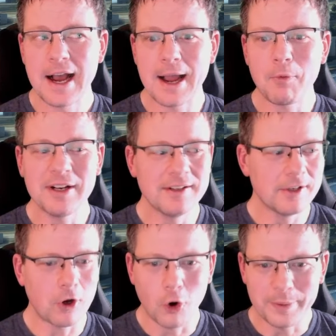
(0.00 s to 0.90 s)
I went
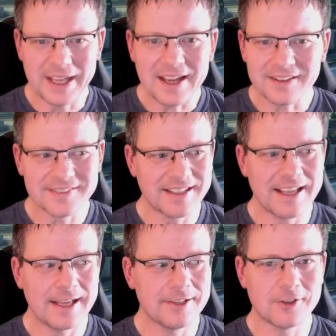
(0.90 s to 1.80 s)
into OBS
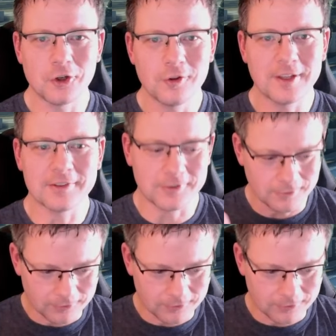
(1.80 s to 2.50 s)
and to do this